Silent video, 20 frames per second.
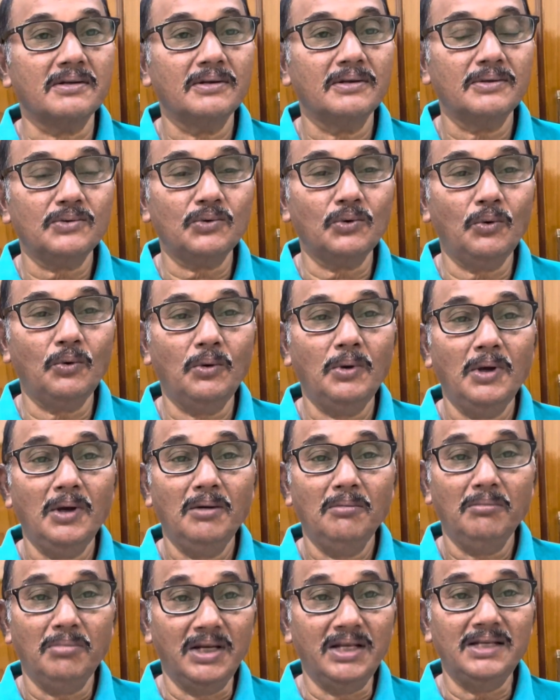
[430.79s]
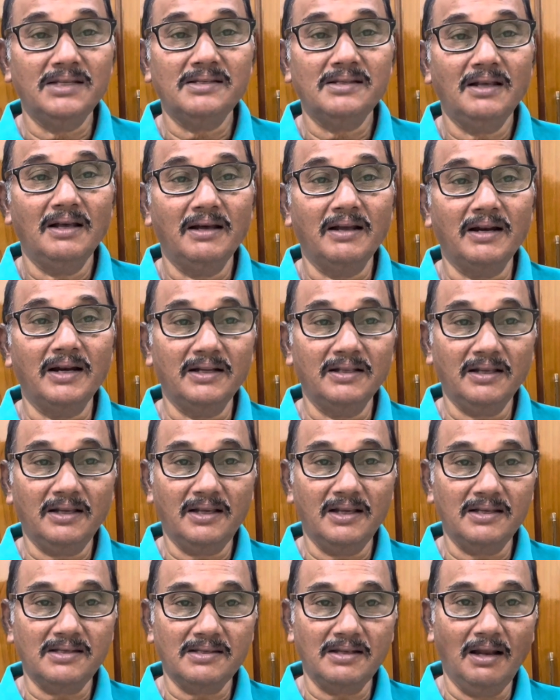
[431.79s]
So please read the
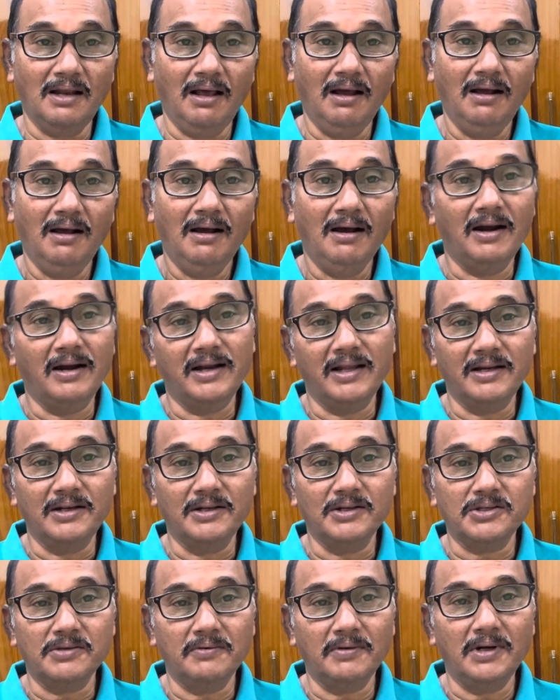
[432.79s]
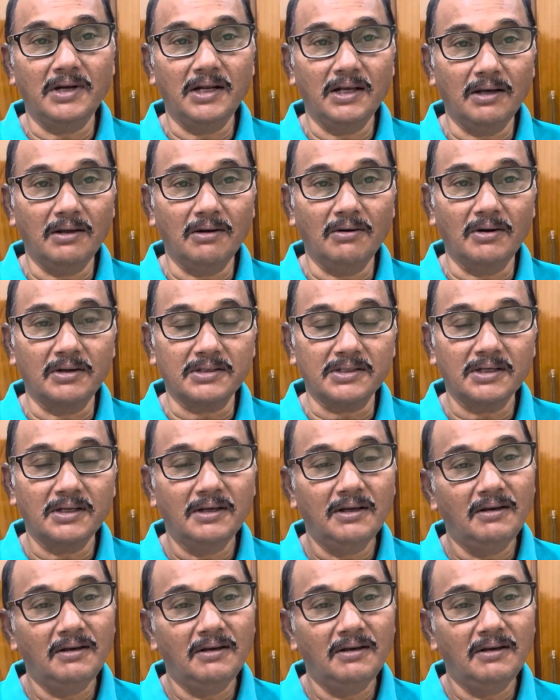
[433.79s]
case law and enrich your legal knowledge.